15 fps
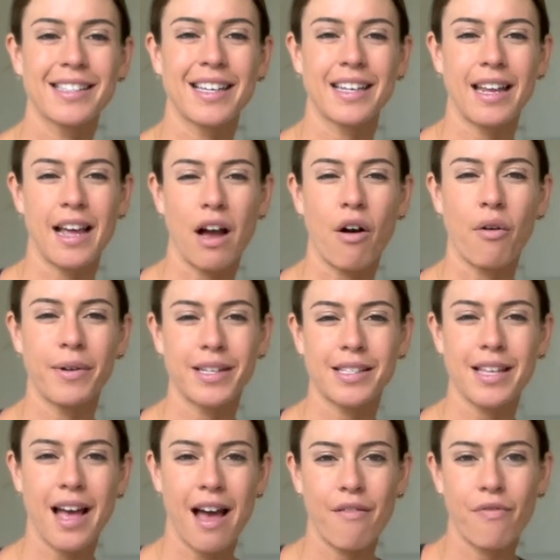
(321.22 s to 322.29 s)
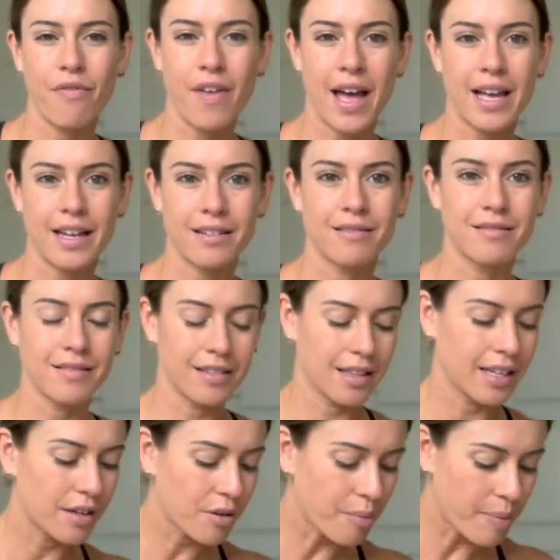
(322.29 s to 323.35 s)
and it always have that
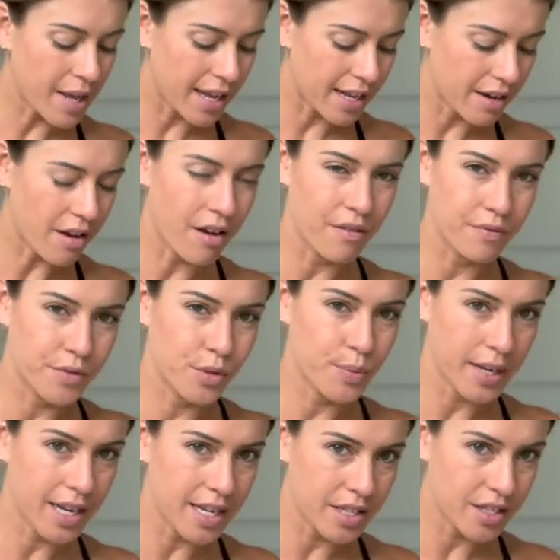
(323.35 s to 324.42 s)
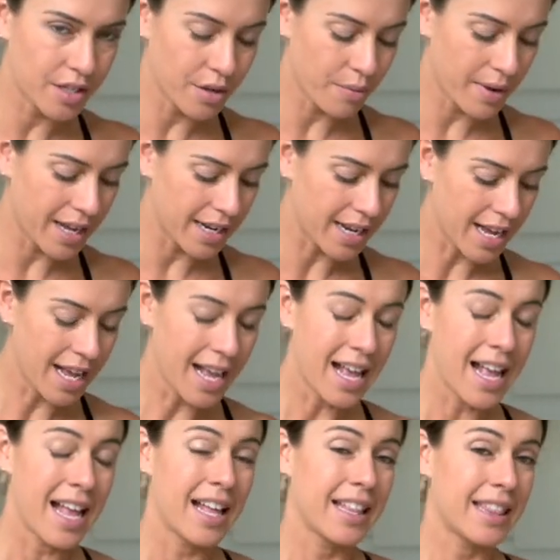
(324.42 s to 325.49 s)
little bit of sweetness to it.
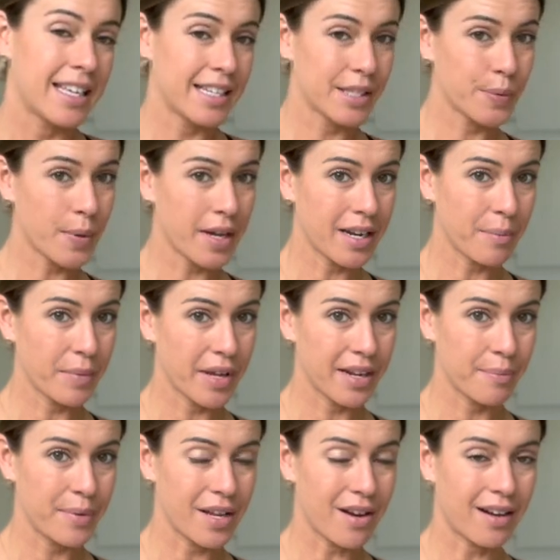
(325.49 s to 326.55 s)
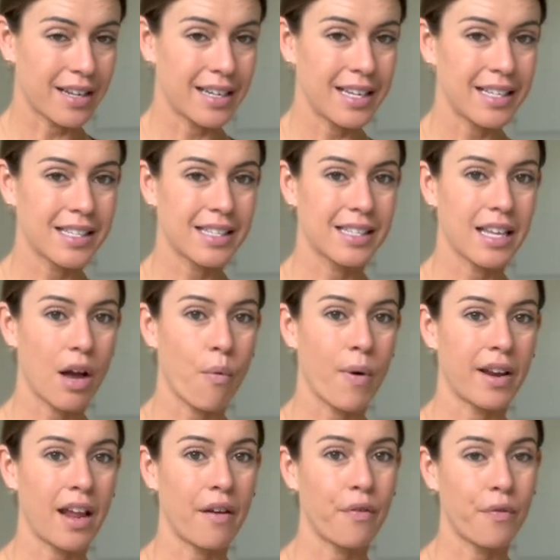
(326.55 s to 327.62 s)
This one, I'm gonna be honest,
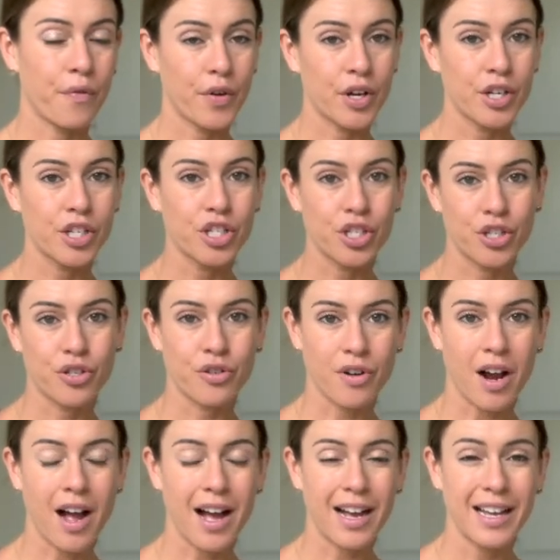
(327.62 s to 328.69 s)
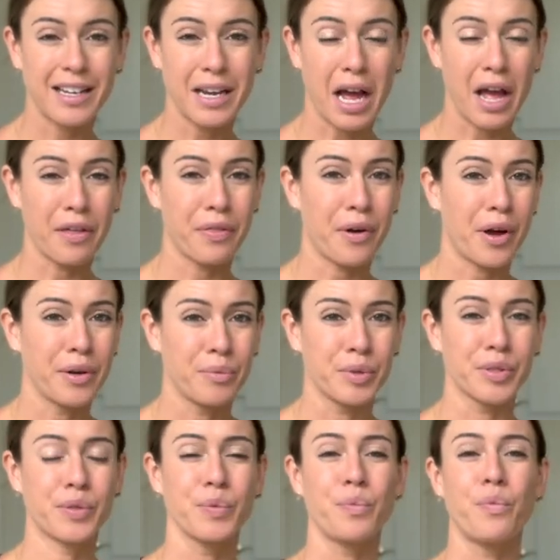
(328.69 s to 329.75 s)
when I first tried, I thought it
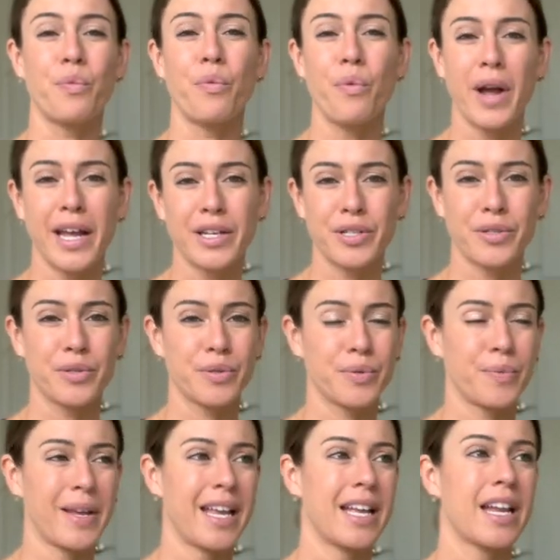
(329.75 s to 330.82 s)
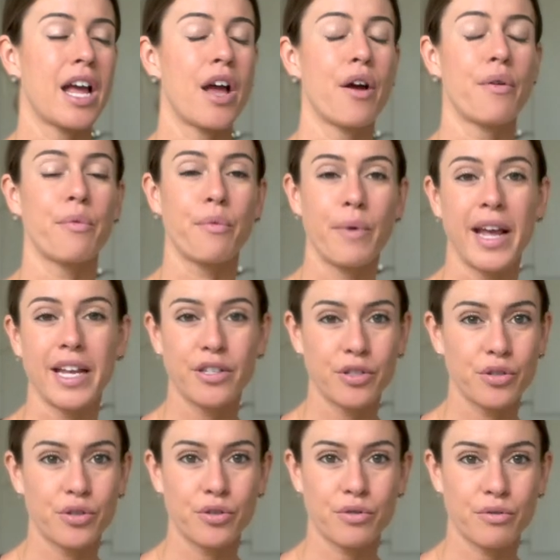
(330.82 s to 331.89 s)
was way too sweet, way
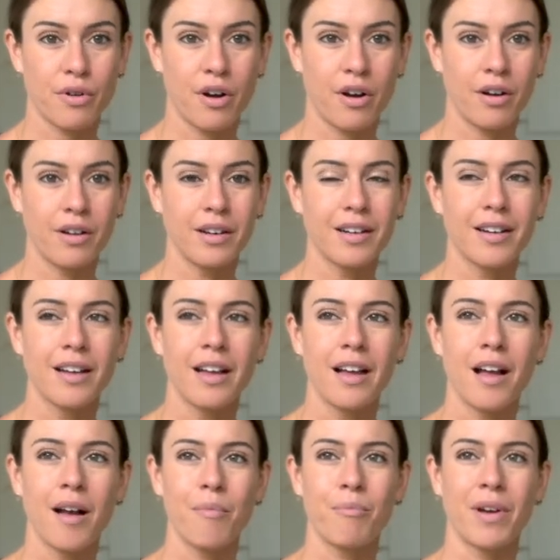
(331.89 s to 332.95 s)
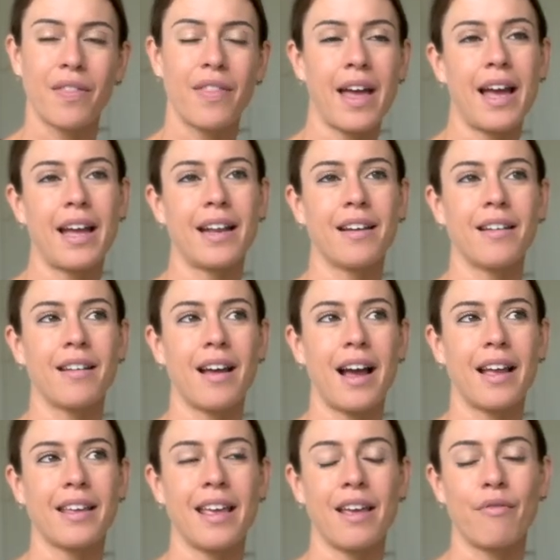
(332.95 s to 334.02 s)
too strong, but then
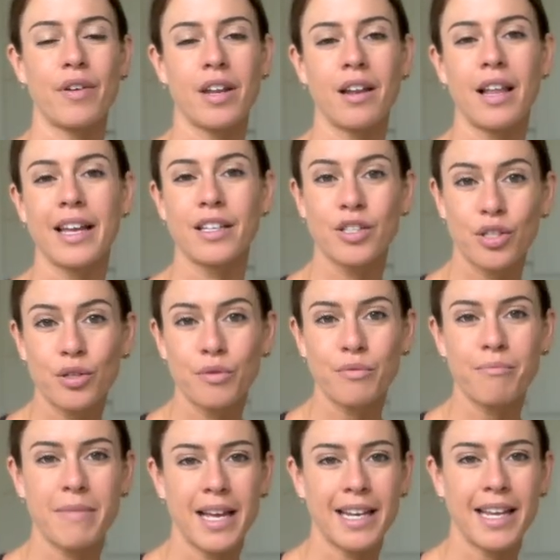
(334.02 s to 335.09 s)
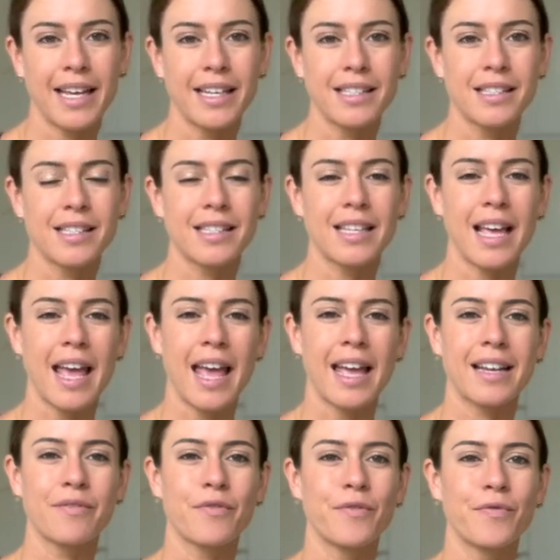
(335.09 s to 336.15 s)
I gave it like two minutes and